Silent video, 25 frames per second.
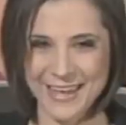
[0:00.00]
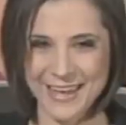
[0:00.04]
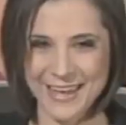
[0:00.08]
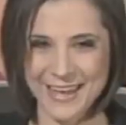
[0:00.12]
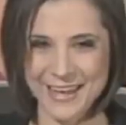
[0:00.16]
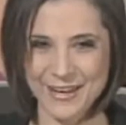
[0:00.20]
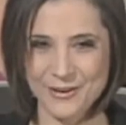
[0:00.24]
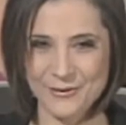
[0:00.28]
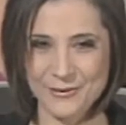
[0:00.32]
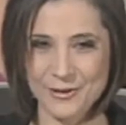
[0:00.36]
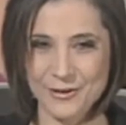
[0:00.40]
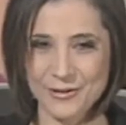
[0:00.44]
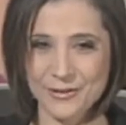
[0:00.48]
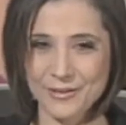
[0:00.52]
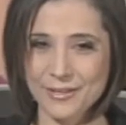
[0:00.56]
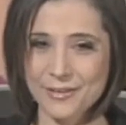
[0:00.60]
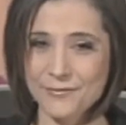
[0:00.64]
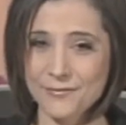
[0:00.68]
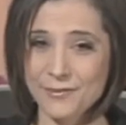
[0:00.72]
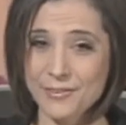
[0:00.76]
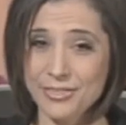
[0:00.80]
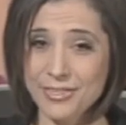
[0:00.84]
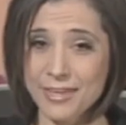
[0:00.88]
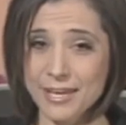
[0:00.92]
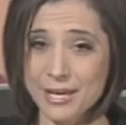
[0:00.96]
Hey, well,
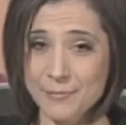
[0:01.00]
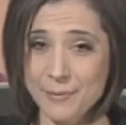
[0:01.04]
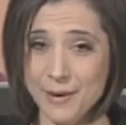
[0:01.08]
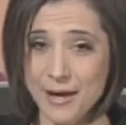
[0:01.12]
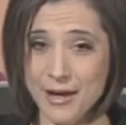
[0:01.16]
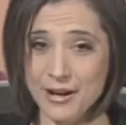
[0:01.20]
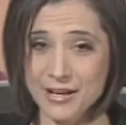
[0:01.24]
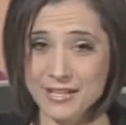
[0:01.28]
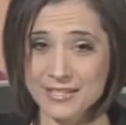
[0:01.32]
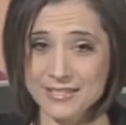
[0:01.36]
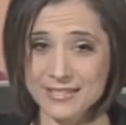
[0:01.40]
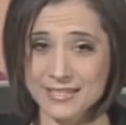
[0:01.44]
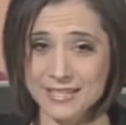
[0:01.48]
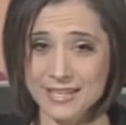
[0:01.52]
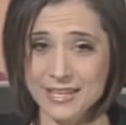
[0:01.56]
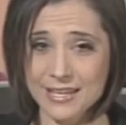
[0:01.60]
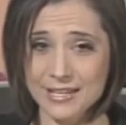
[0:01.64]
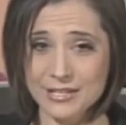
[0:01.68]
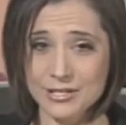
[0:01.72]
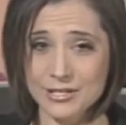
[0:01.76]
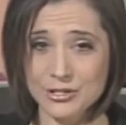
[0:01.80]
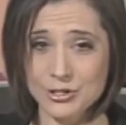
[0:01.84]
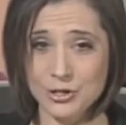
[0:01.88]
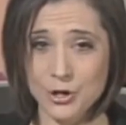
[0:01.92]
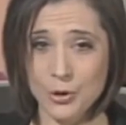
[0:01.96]
if you think about it,
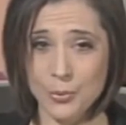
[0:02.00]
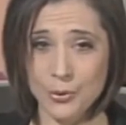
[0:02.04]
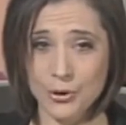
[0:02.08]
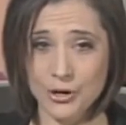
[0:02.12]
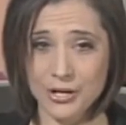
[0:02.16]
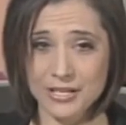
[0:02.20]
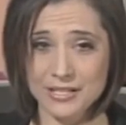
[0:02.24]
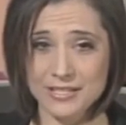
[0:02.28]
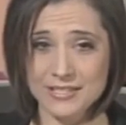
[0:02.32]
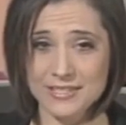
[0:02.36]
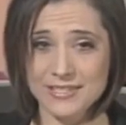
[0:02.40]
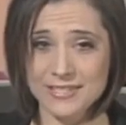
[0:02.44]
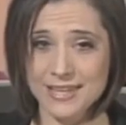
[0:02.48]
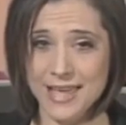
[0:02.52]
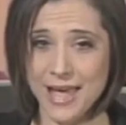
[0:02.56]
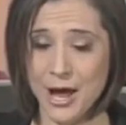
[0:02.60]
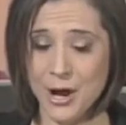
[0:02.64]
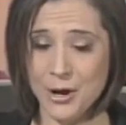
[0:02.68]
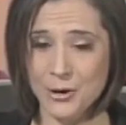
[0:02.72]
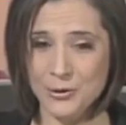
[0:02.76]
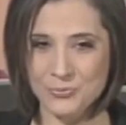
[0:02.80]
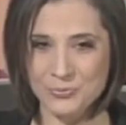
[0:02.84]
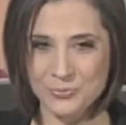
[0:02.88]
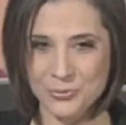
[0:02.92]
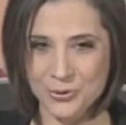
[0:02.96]
skiing and snowboarding can
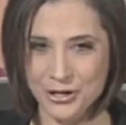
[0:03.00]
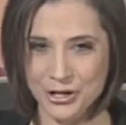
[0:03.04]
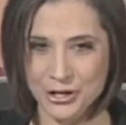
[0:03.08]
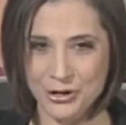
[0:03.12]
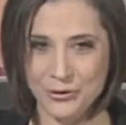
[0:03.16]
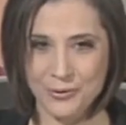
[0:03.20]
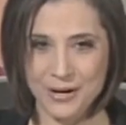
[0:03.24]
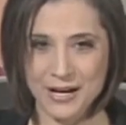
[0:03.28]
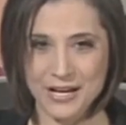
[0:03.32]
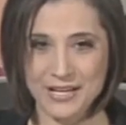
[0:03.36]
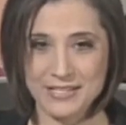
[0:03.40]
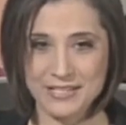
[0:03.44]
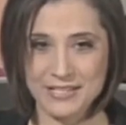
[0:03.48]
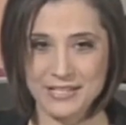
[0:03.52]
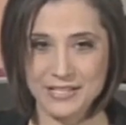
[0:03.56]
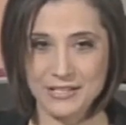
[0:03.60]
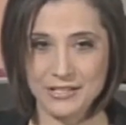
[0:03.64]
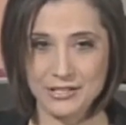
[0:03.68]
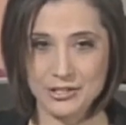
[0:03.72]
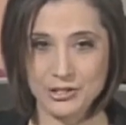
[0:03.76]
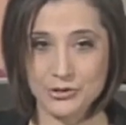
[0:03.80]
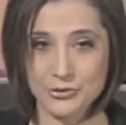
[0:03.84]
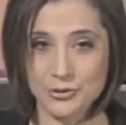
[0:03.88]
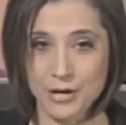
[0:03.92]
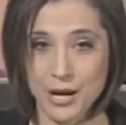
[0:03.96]
sound pretty
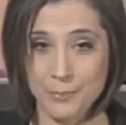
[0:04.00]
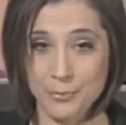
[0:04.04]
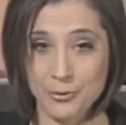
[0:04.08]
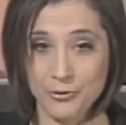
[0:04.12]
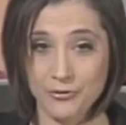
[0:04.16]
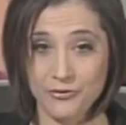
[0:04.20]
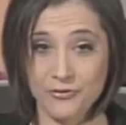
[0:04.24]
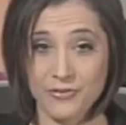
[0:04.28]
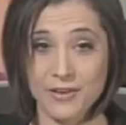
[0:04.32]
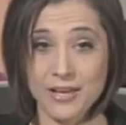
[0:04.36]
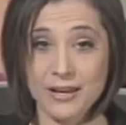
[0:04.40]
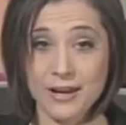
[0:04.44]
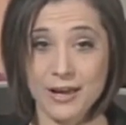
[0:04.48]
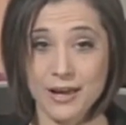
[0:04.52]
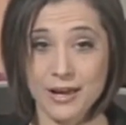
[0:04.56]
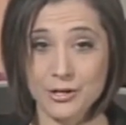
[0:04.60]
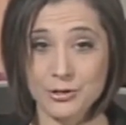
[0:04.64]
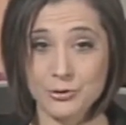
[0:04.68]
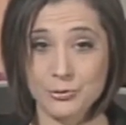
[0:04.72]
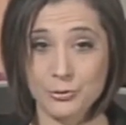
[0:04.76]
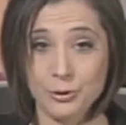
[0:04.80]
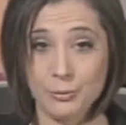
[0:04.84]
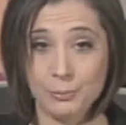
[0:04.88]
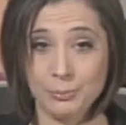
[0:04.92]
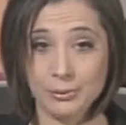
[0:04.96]
crazy. You strap your feet
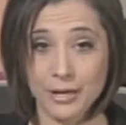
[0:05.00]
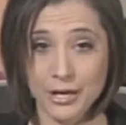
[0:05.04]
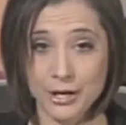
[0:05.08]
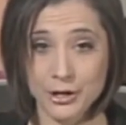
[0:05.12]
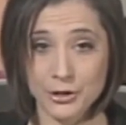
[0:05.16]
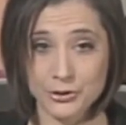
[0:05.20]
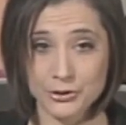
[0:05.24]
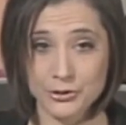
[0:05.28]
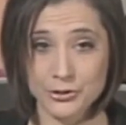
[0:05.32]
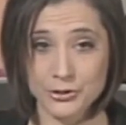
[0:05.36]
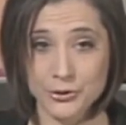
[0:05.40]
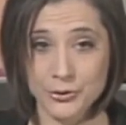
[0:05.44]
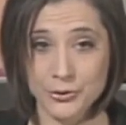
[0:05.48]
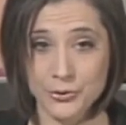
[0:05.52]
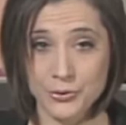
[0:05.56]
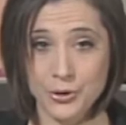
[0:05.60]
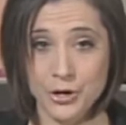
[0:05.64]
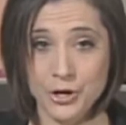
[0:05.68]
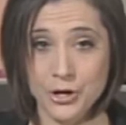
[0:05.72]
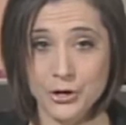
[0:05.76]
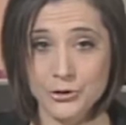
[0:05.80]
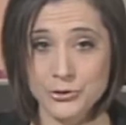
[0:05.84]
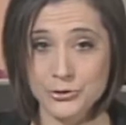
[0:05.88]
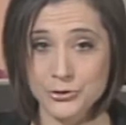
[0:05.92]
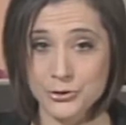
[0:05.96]
onto a plank or
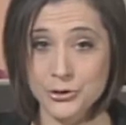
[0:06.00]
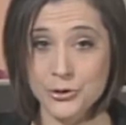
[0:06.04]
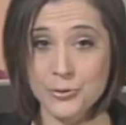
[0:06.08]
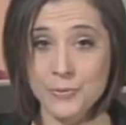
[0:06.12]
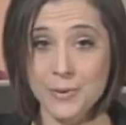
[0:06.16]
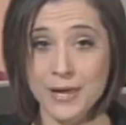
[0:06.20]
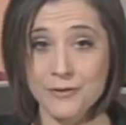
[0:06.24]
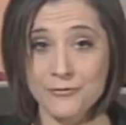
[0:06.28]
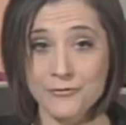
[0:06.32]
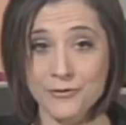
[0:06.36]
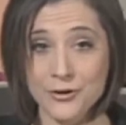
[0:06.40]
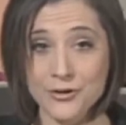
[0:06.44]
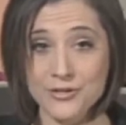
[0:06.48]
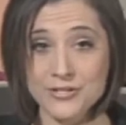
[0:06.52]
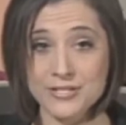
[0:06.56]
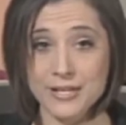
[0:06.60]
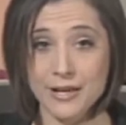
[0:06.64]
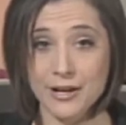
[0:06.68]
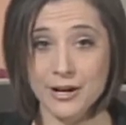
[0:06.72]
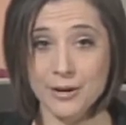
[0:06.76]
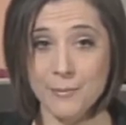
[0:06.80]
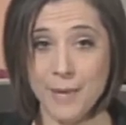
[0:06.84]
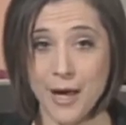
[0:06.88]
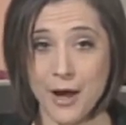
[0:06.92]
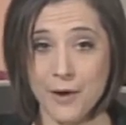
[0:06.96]
two, zoom
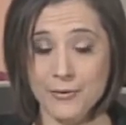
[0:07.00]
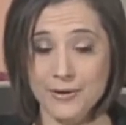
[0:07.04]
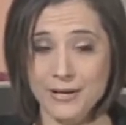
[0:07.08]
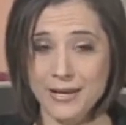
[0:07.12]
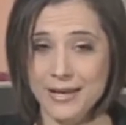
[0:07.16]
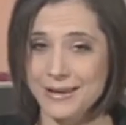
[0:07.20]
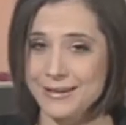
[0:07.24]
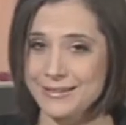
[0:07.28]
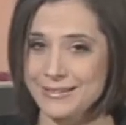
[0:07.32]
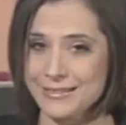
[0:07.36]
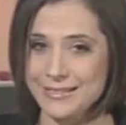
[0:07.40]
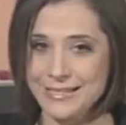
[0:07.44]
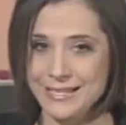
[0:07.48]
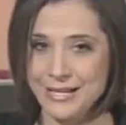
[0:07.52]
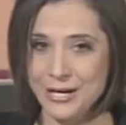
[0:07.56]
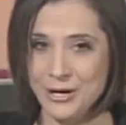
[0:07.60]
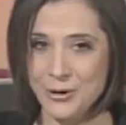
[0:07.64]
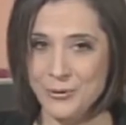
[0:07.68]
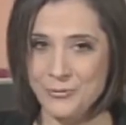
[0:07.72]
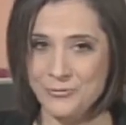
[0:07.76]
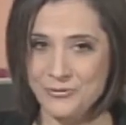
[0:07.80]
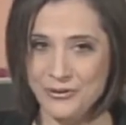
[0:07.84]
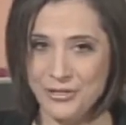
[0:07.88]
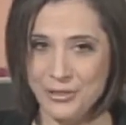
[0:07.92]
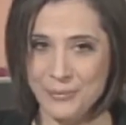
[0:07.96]
headfirst down a mountain, and
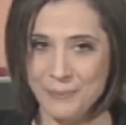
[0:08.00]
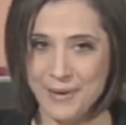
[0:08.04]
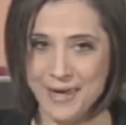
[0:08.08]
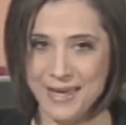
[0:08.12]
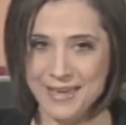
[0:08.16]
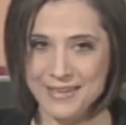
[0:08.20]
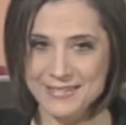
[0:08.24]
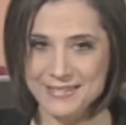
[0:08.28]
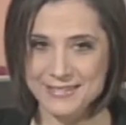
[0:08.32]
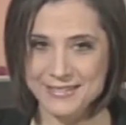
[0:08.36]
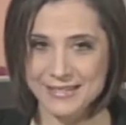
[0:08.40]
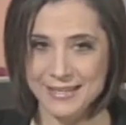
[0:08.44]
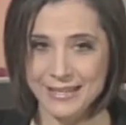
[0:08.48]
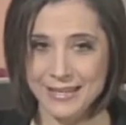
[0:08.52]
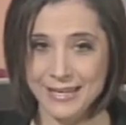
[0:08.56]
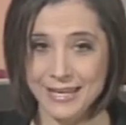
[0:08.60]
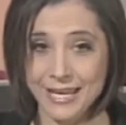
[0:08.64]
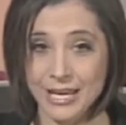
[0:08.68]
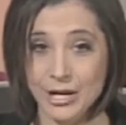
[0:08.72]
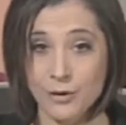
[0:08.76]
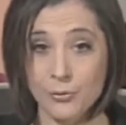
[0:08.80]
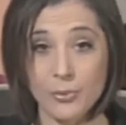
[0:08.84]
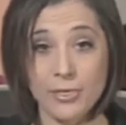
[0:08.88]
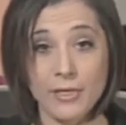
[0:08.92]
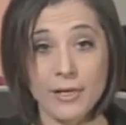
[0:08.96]
hope for the best.
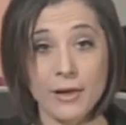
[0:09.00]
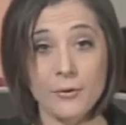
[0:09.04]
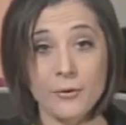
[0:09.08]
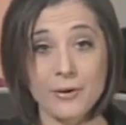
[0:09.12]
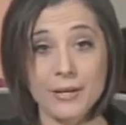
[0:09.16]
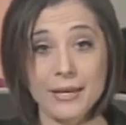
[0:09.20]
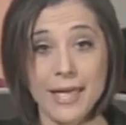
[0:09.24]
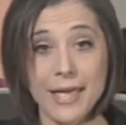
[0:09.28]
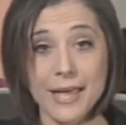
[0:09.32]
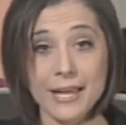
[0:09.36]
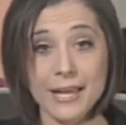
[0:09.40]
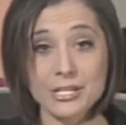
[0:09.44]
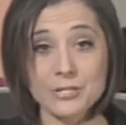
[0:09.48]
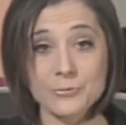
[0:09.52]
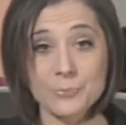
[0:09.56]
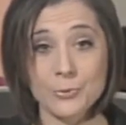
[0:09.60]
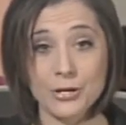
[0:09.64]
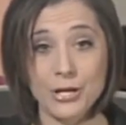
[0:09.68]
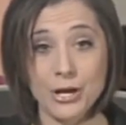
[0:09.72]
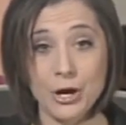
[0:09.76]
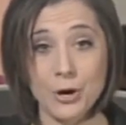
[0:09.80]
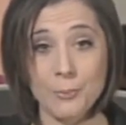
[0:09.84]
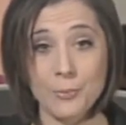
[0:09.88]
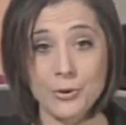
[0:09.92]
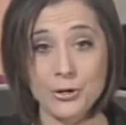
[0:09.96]
And without an
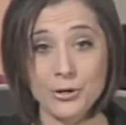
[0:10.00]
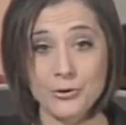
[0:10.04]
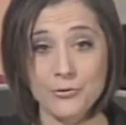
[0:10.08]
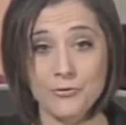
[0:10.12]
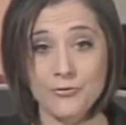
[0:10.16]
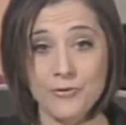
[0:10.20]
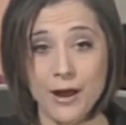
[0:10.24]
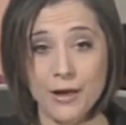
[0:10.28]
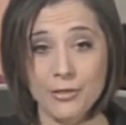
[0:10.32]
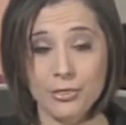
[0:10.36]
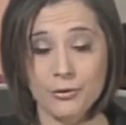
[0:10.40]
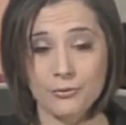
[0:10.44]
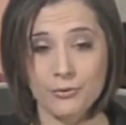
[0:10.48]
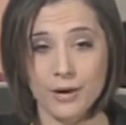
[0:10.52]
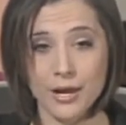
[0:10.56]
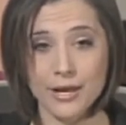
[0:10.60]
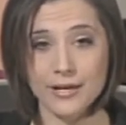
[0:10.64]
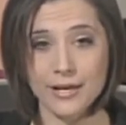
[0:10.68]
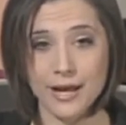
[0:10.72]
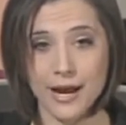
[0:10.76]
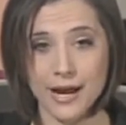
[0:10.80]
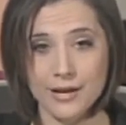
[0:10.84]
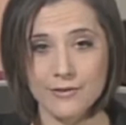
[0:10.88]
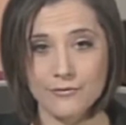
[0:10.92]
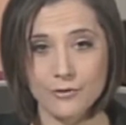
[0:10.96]
expert helping you find the
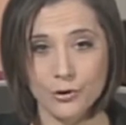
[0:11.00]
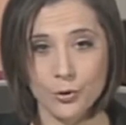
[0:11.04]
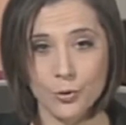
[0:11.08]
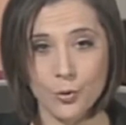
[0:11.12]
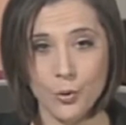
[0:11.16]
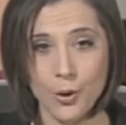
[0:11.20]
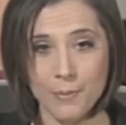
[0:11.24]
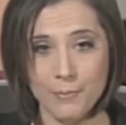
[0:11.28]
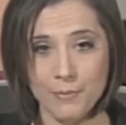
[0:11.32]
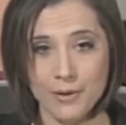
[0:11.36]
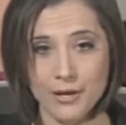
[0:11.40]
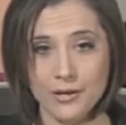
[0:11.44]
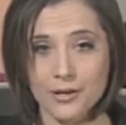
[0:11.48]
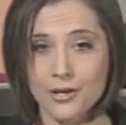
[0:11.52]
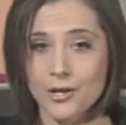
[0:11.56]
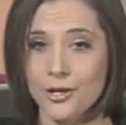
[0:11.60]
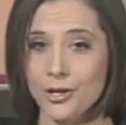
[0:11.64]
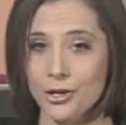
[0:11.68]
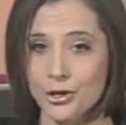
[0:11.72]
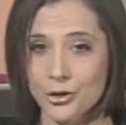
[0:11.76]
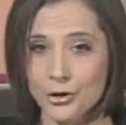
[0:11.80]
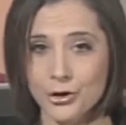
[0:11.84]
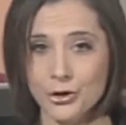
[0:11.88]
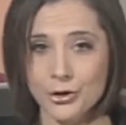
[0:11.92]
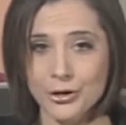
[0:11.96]
right kind of equipment,
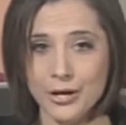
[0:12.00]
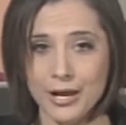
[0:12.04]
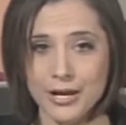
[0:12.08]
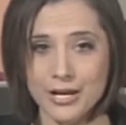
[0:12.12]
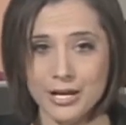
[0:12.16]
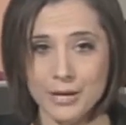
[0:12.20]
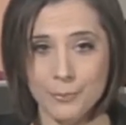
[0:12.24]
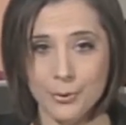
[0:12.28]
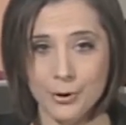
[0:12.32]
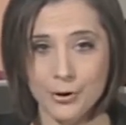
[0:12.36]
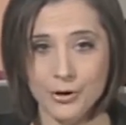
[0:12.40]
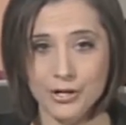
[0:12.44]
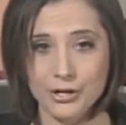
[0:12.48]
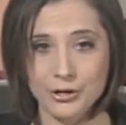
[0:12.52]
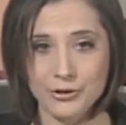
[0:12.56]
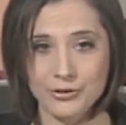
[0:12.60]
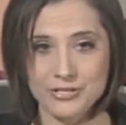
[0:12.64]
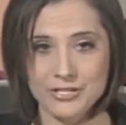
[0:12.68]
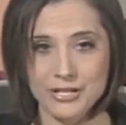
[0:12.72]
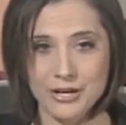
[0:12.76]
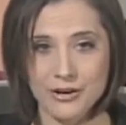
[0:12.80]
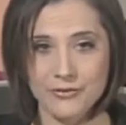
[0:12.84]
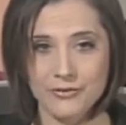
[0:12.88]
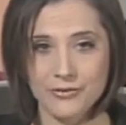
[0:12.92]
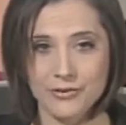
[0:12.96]
you could end up hurting
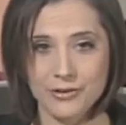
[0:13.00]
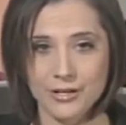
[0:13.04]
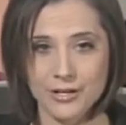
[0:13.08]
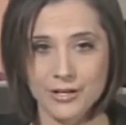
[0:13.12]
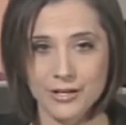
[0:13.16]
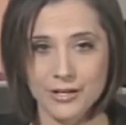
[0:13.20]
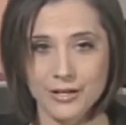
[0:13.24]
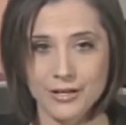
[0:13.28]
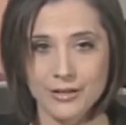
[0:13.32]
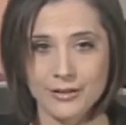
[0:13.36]
yourself.